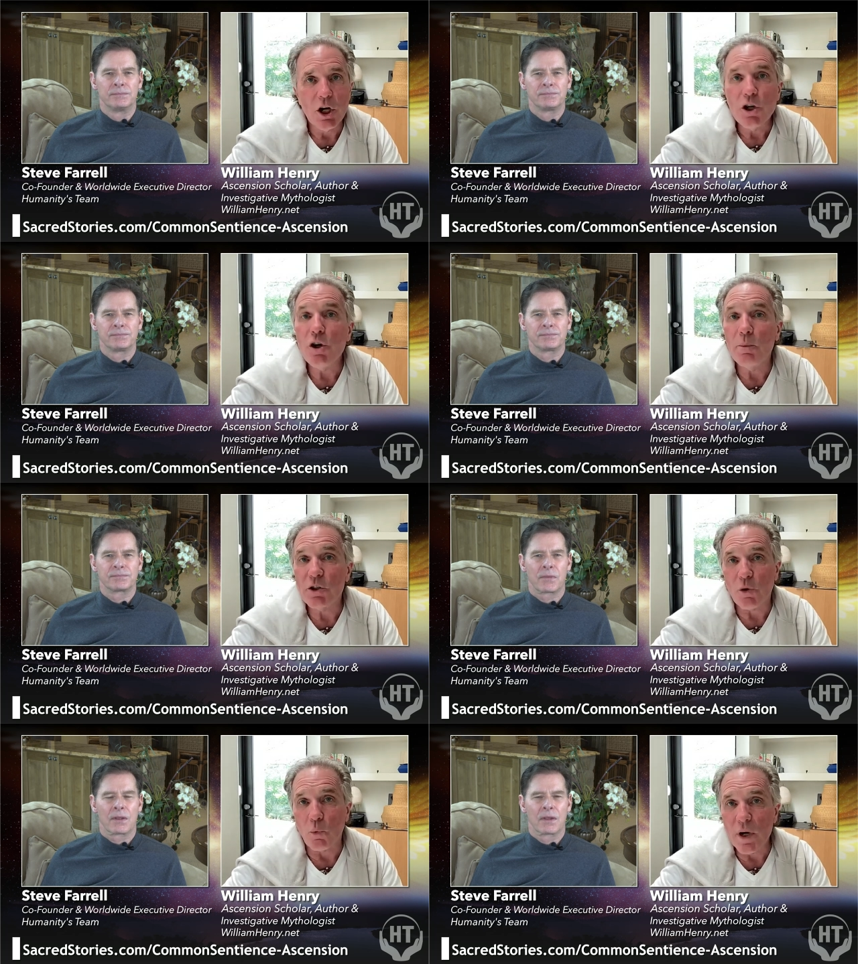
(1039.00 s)

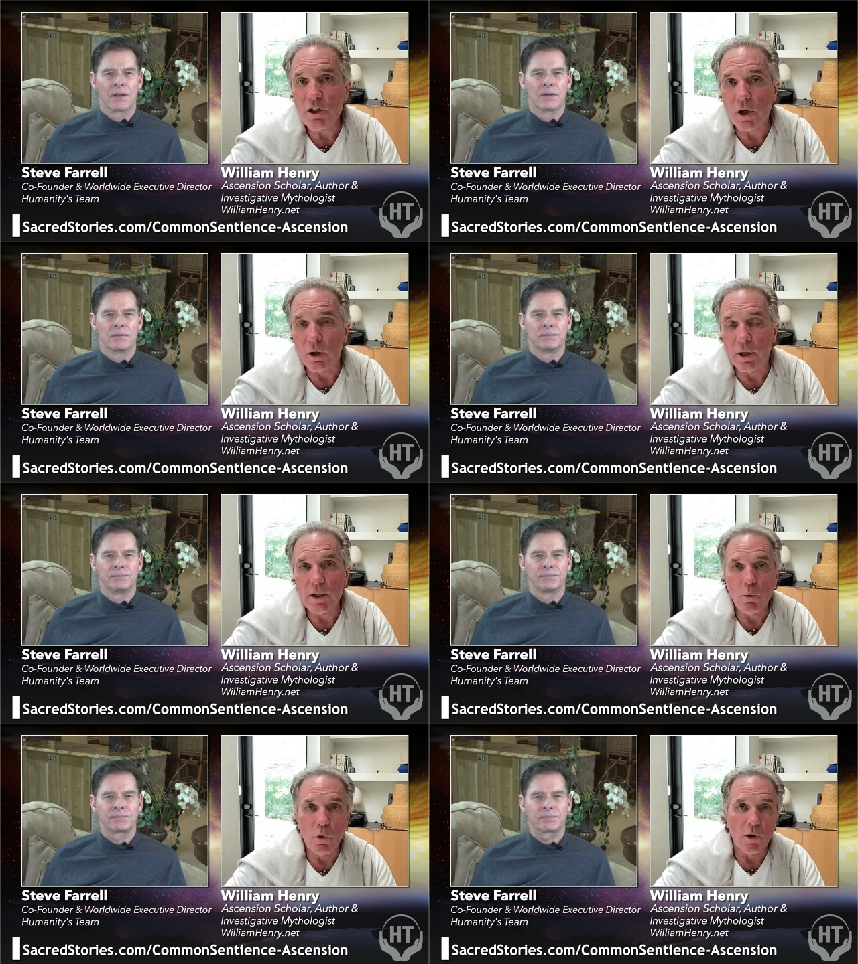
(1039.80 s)
Speaker 1: humans
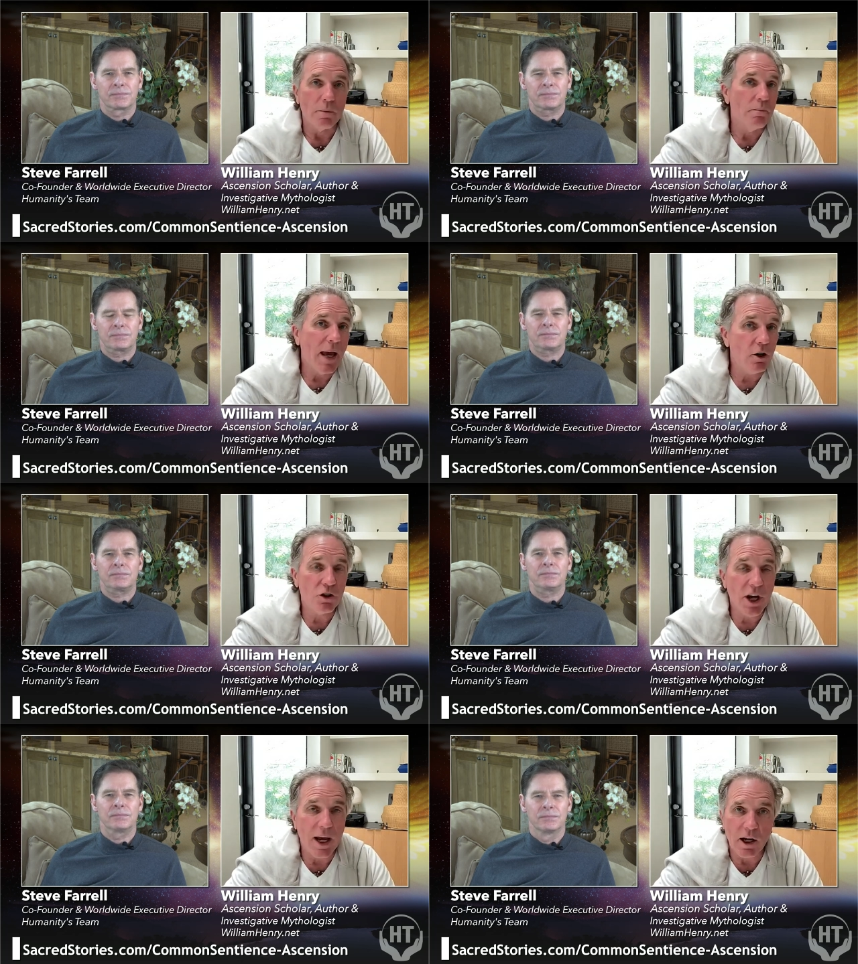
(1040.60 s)
originally were
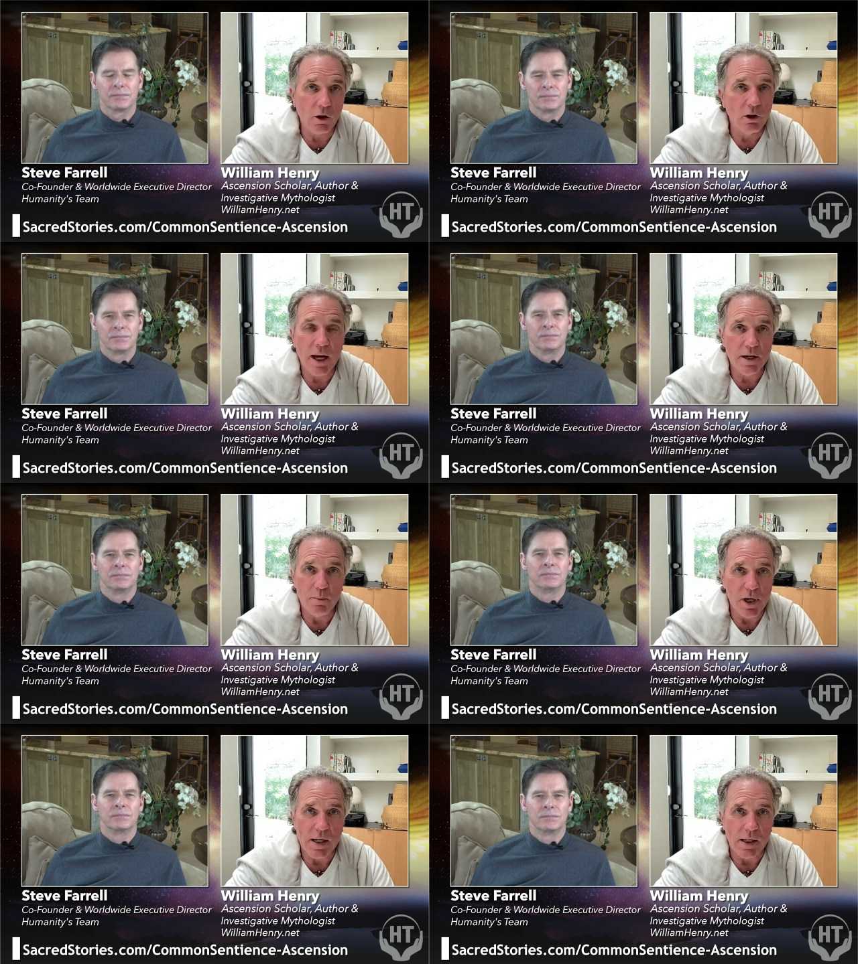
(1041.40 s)
energetic light
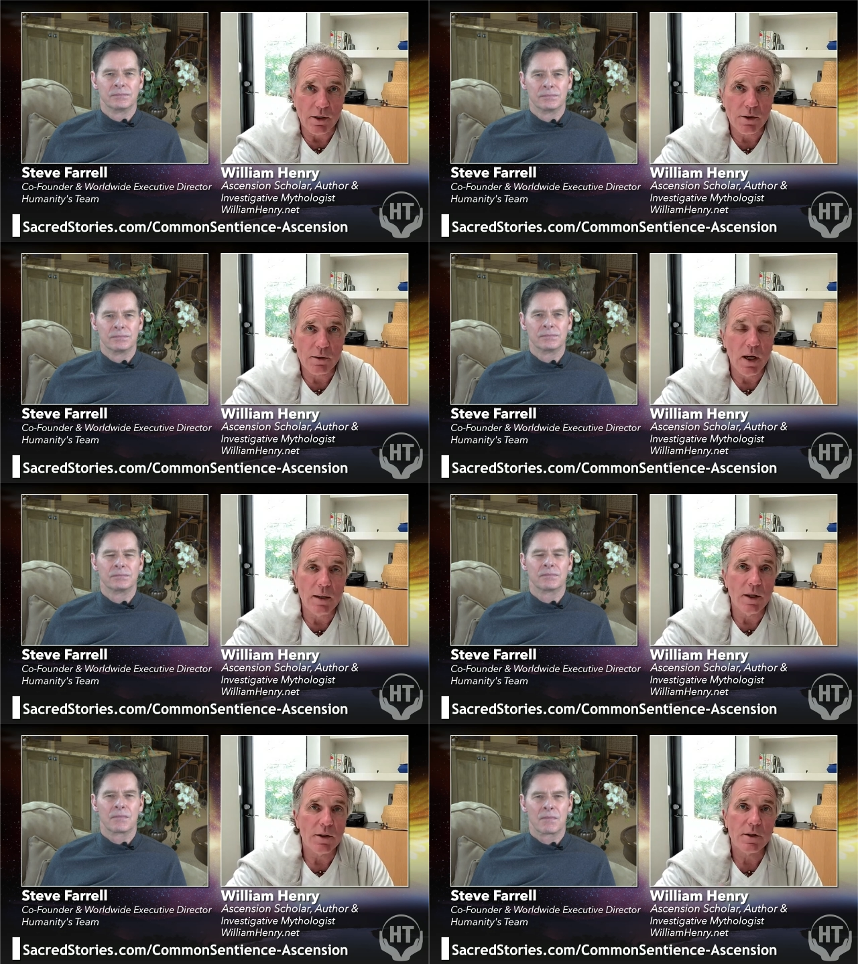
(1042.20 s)
beings,
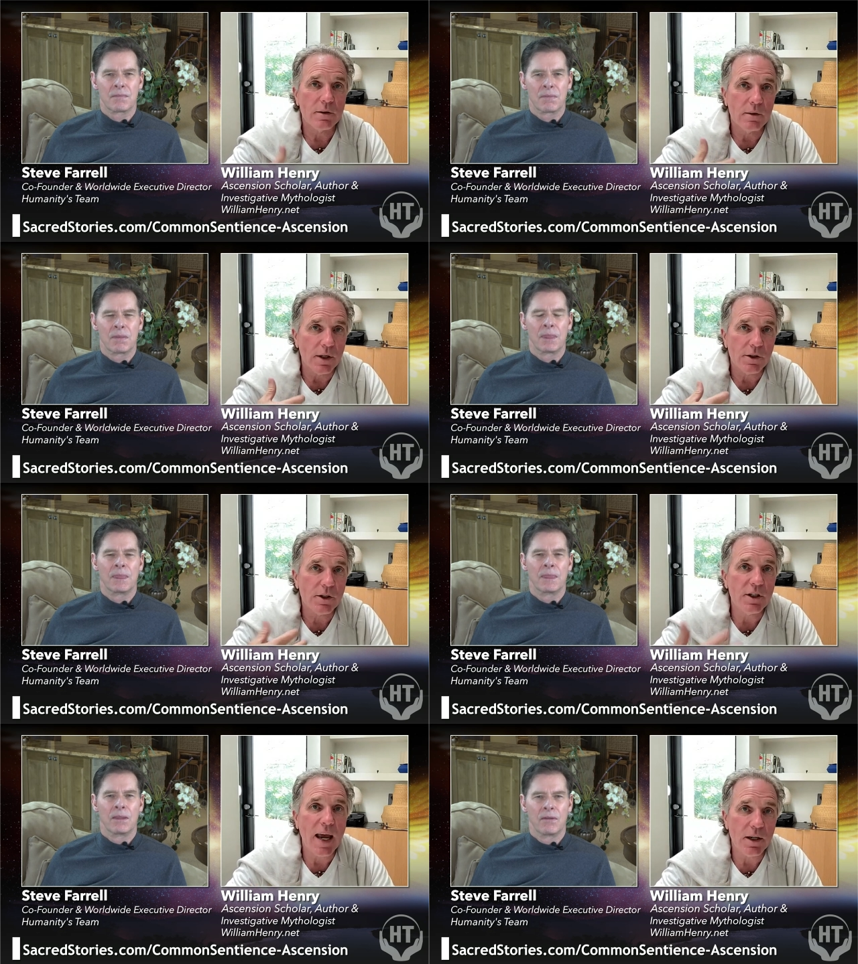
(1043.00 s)
and this this
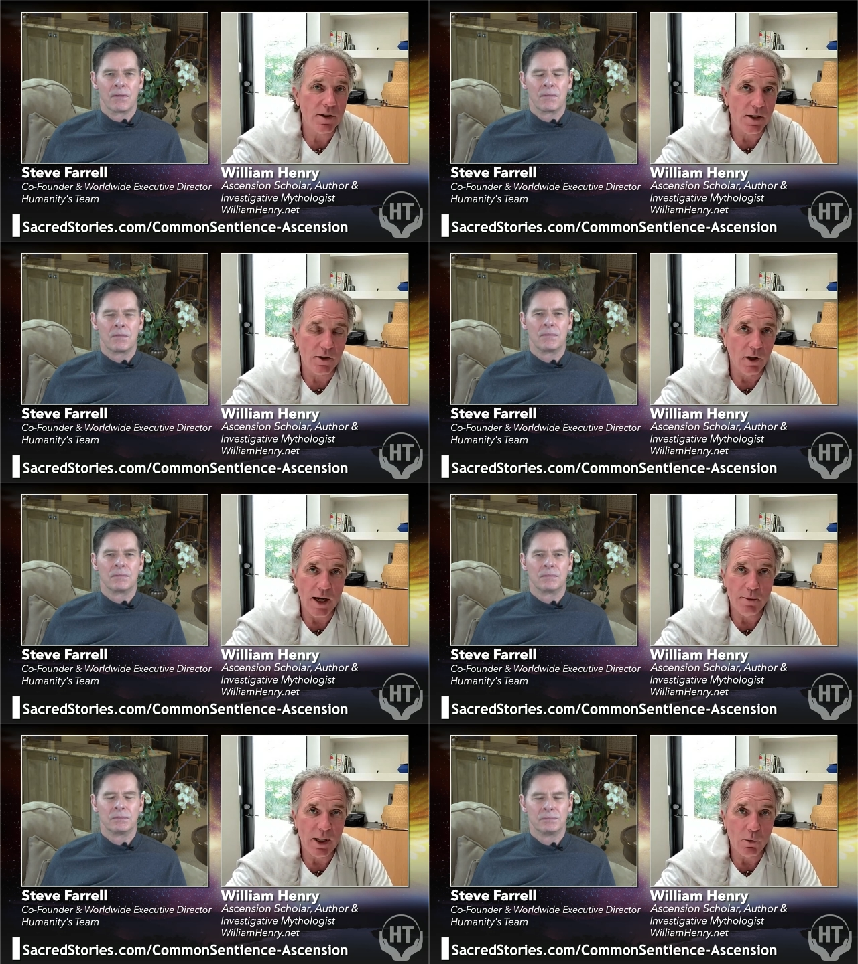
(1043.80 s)
status as a
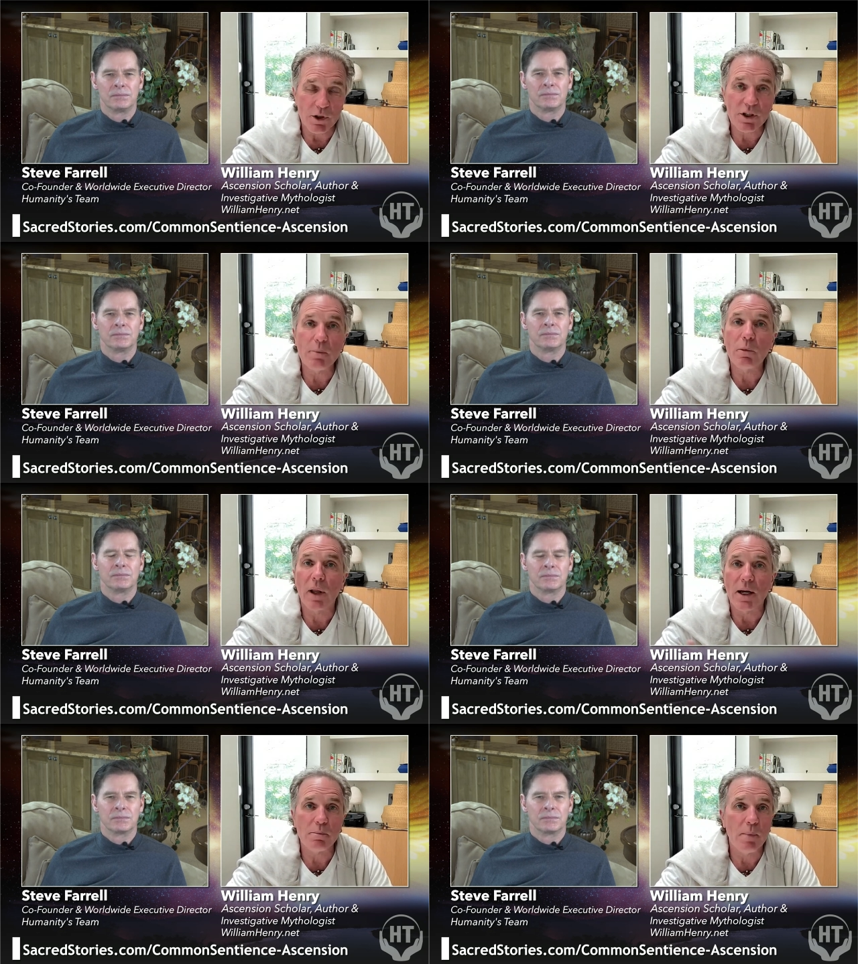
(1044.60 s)
light being was
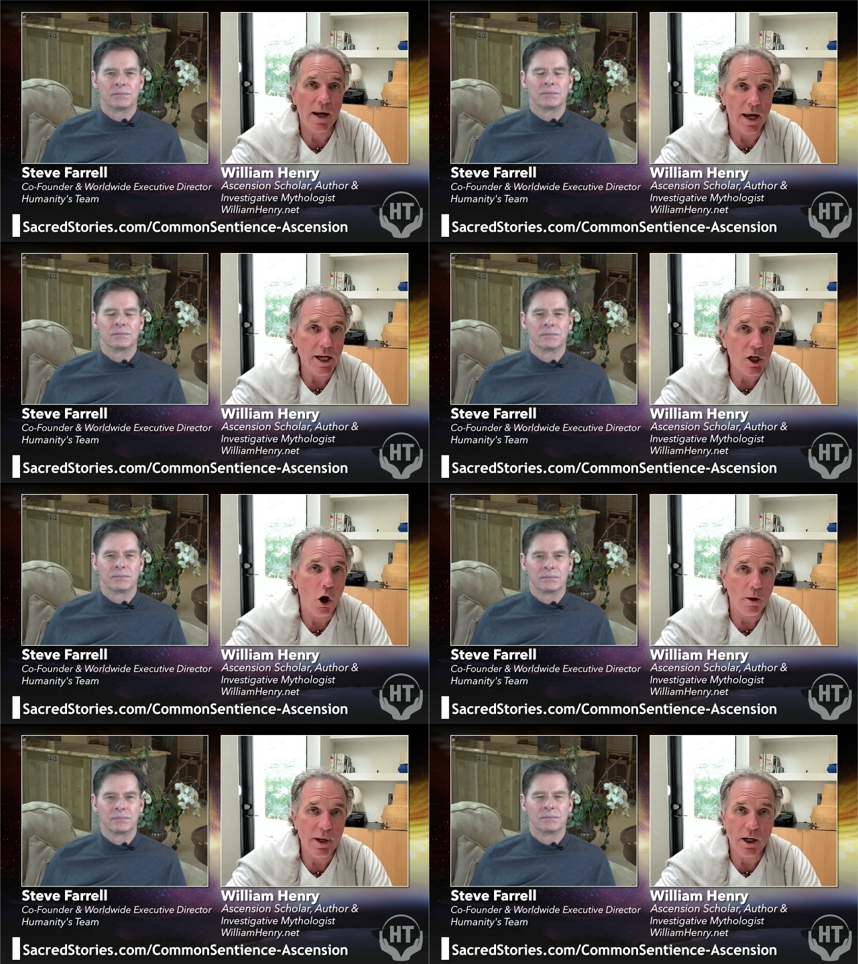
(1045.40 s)
symbolized by a
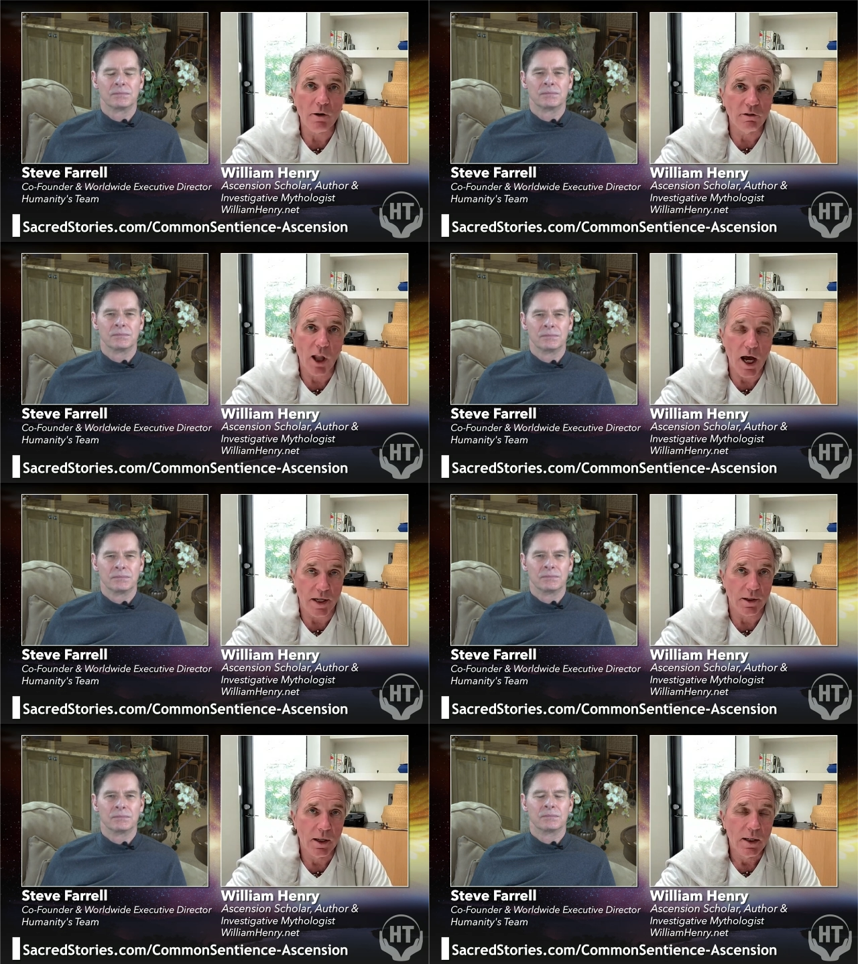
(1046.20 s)
garment of
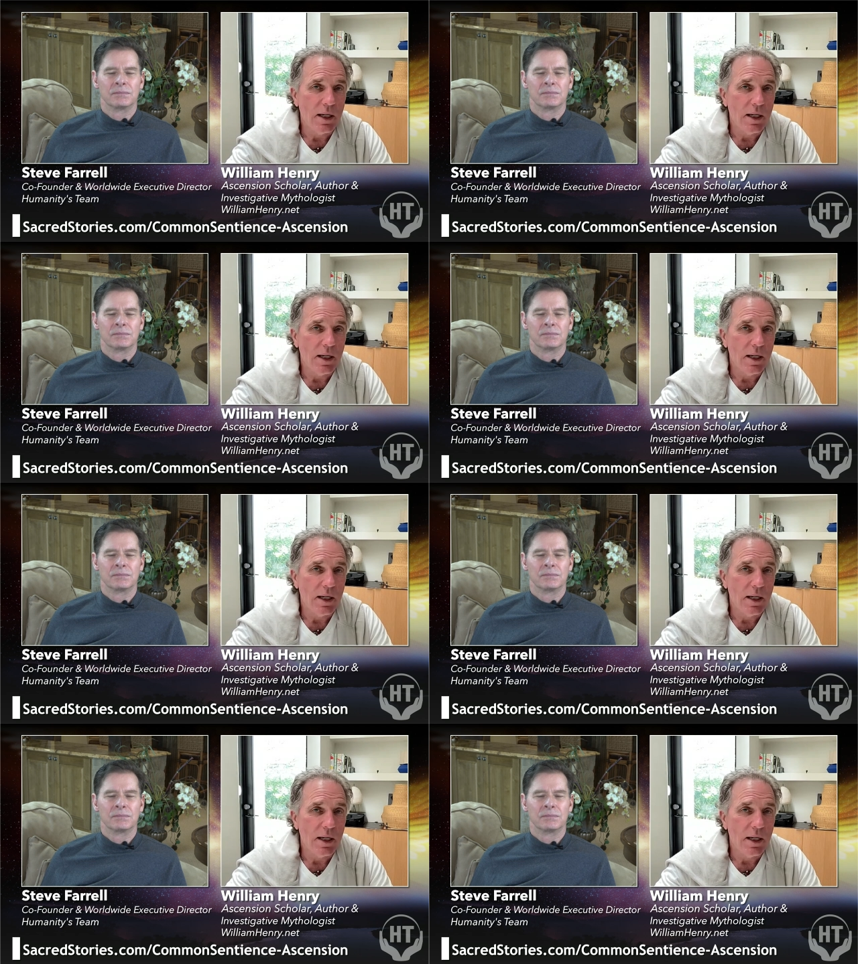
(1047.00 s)
light.